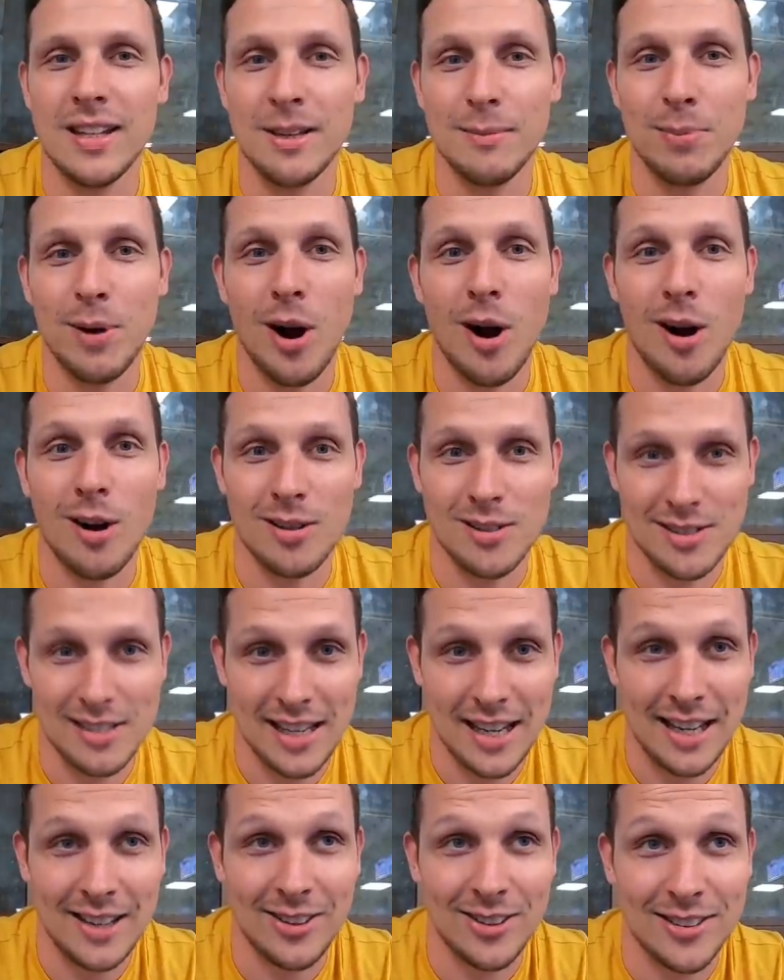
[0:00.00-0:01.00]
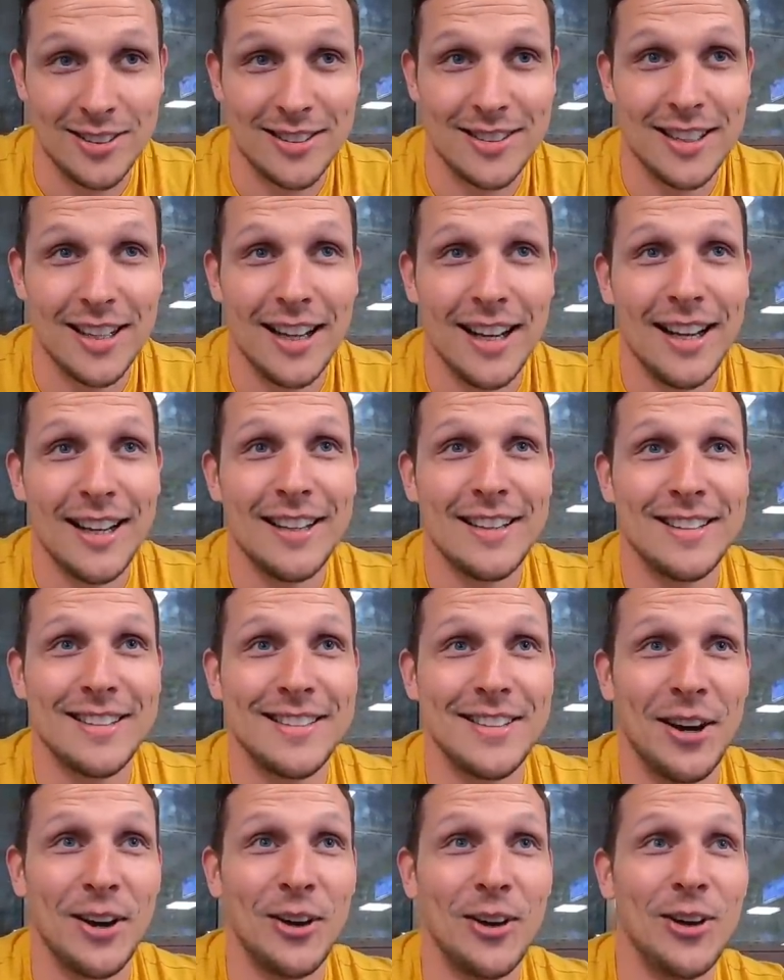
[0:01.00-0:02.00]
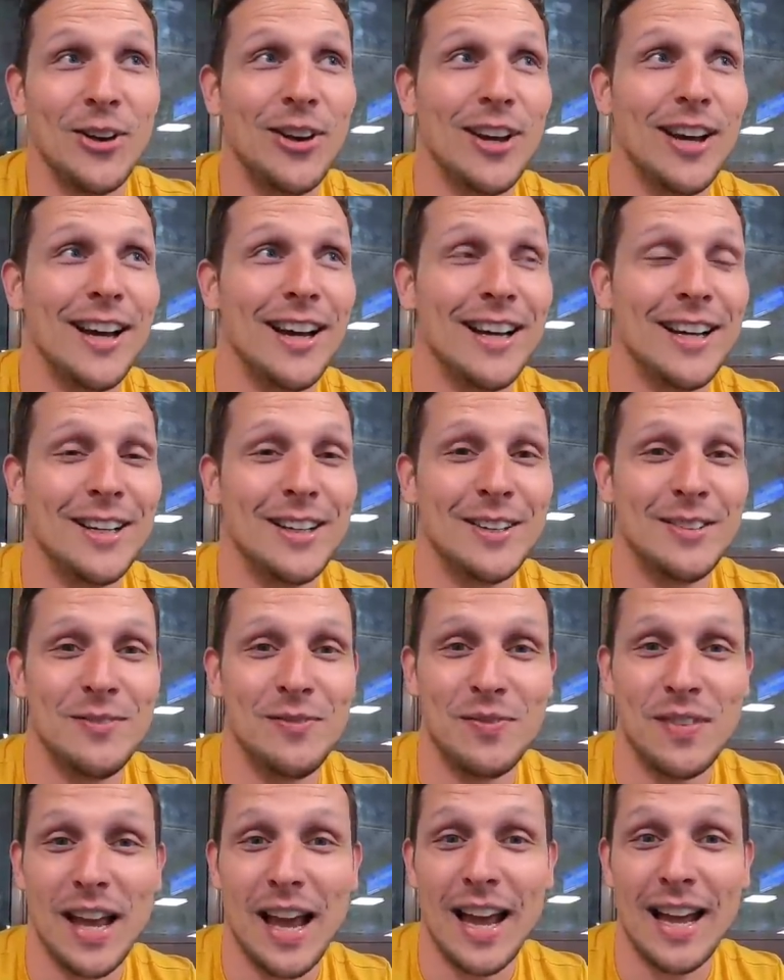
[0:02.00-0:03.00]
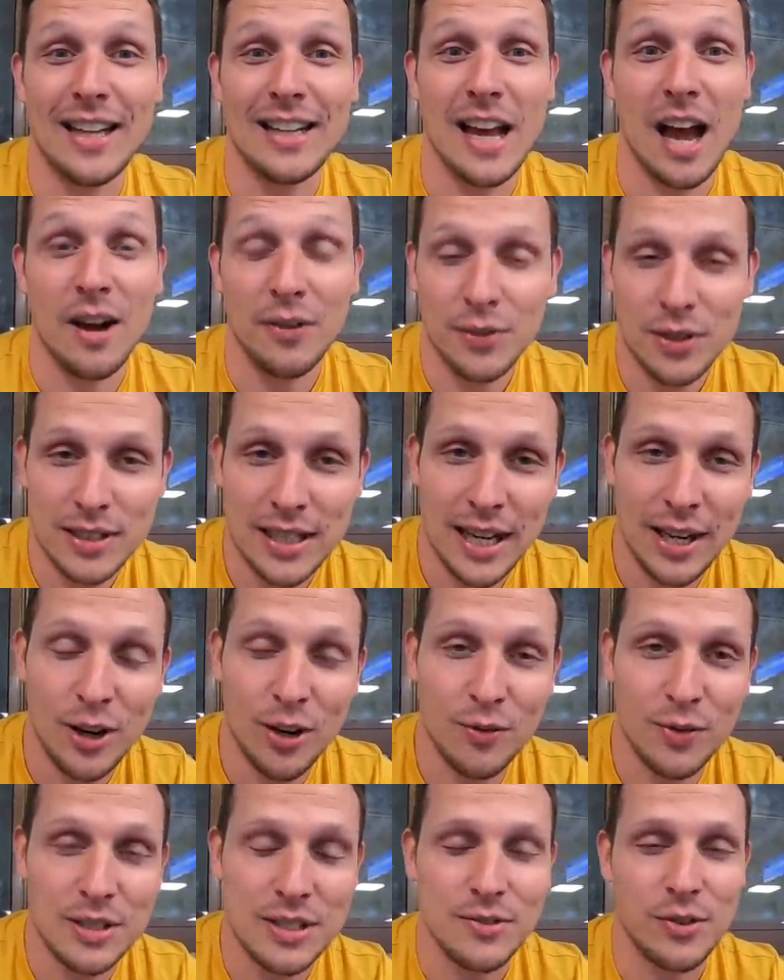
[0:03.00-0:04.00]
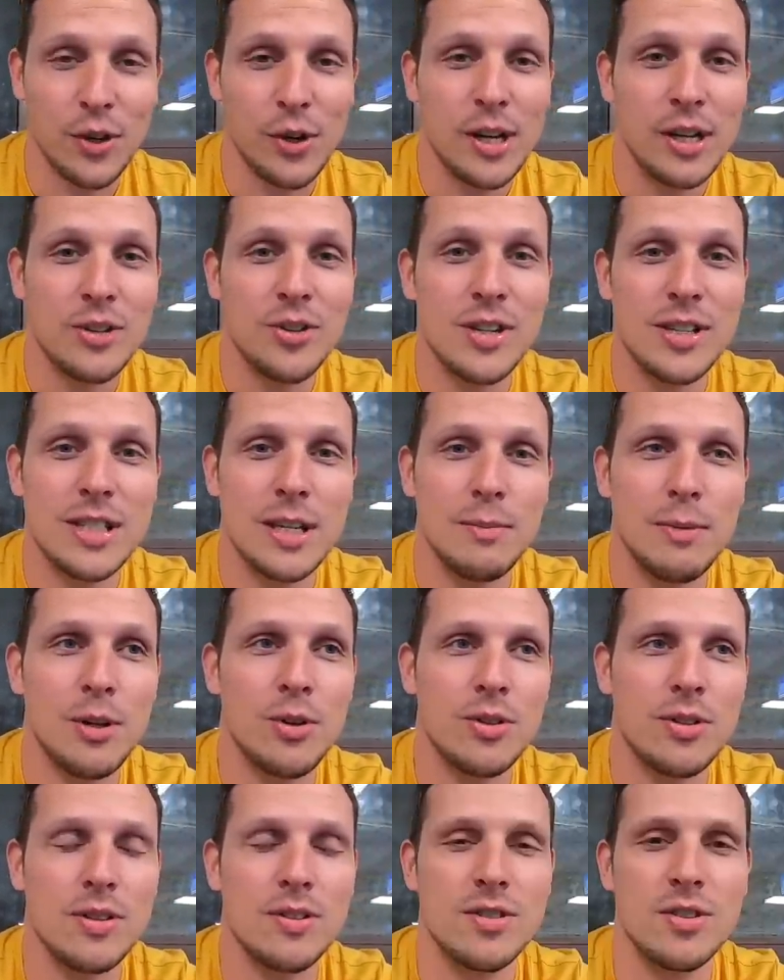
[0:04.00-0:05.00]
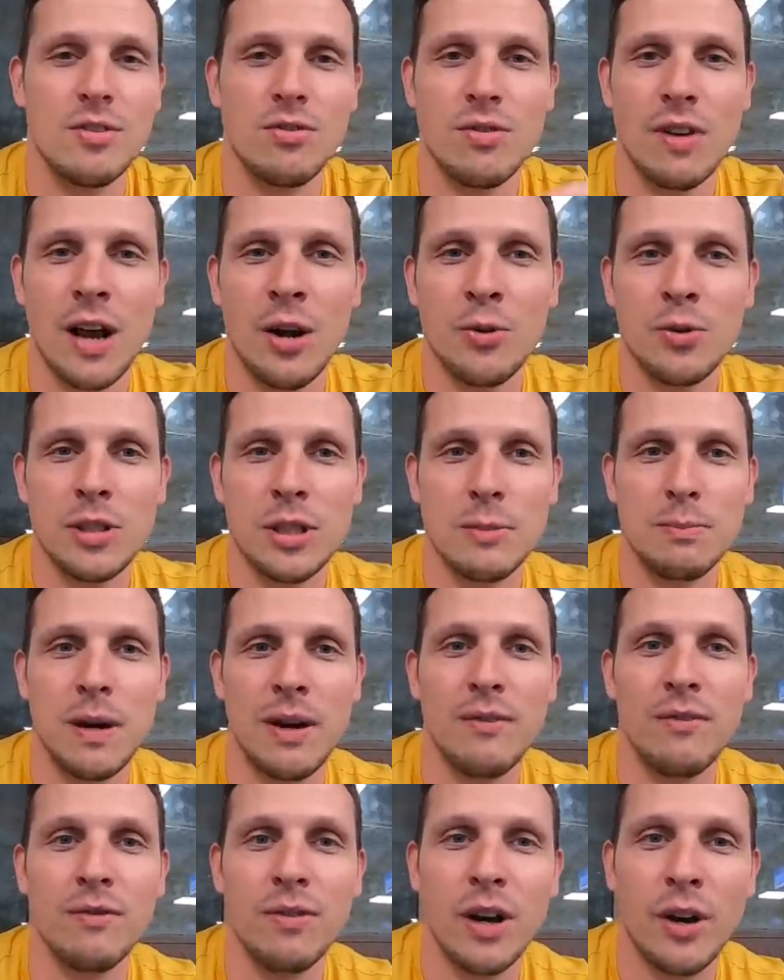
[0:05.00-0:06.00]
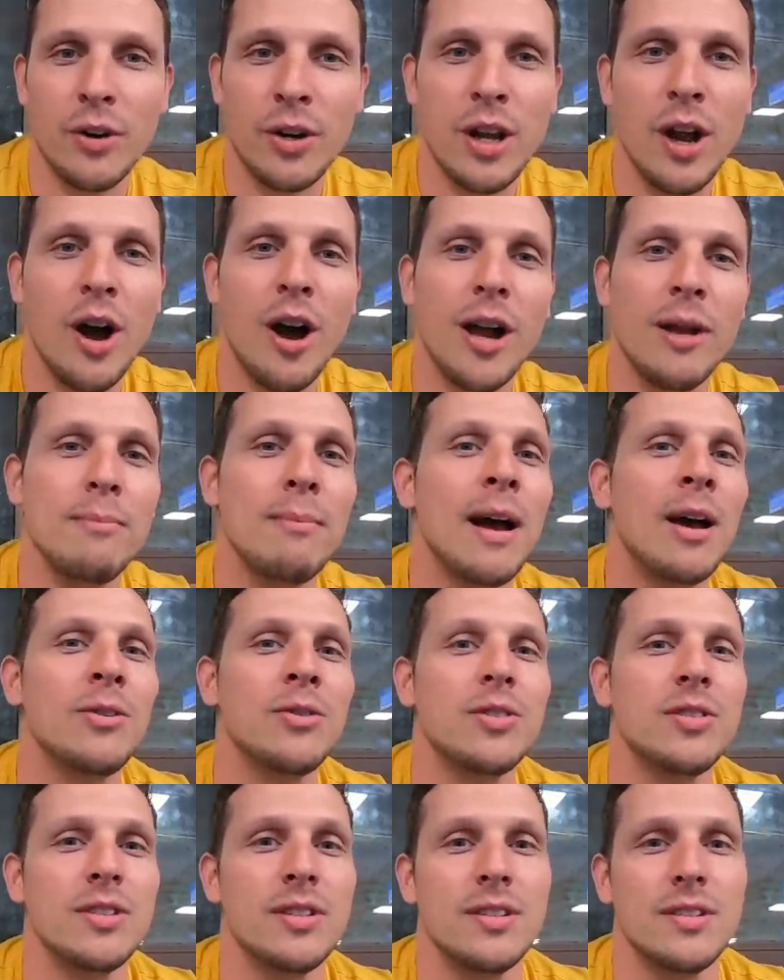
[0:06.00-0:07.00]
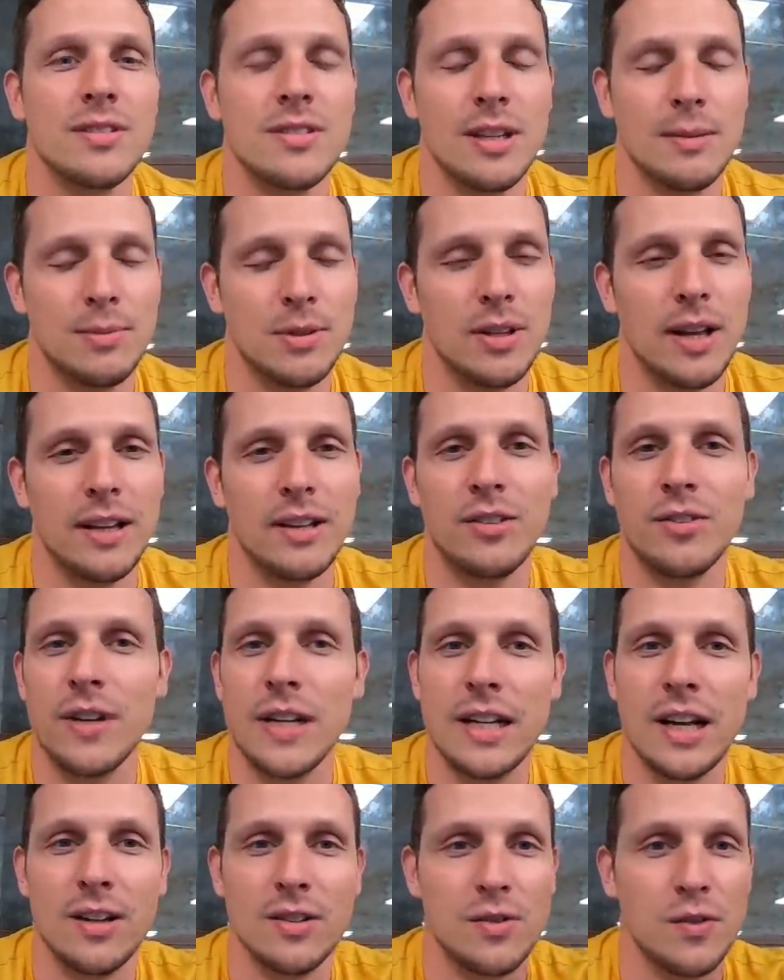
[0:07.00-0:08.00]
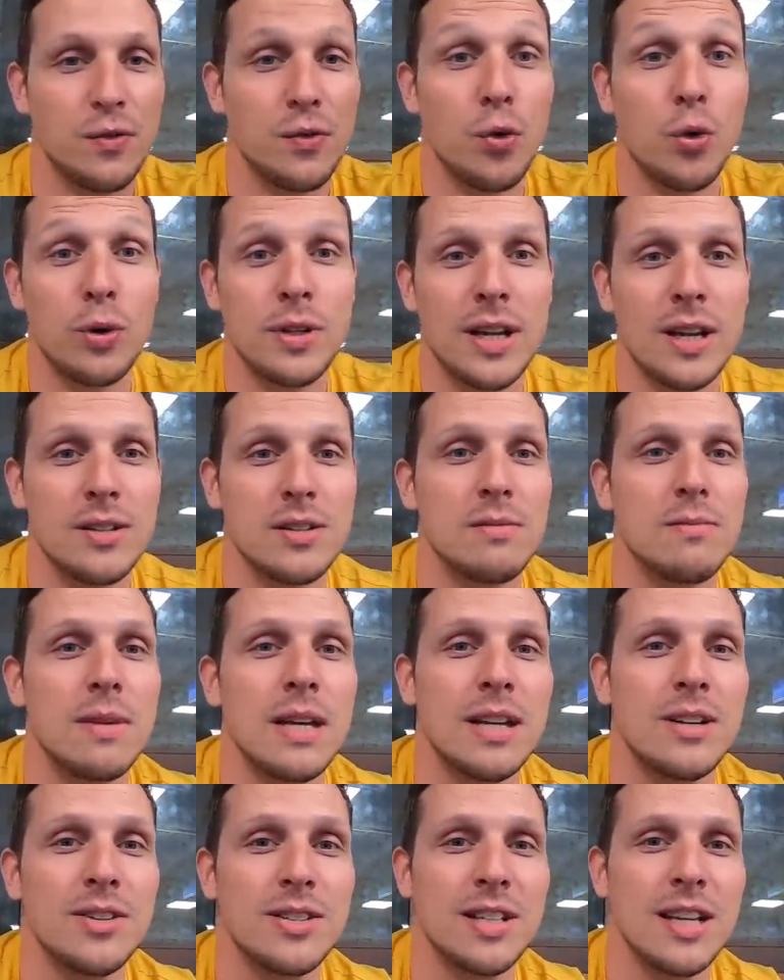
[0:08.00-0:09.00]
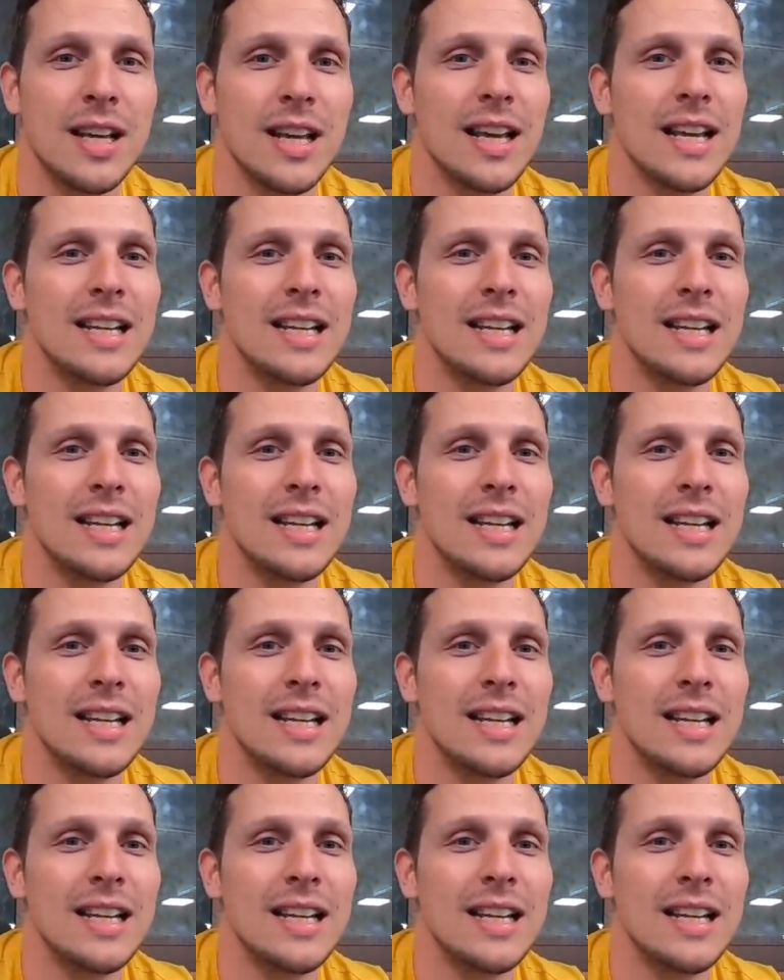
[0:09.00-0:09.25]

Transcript: the past years. So, and after takeoff, it's very interesting because it's surrounded by very high mountains, up to like 3,000, 4,000 meters.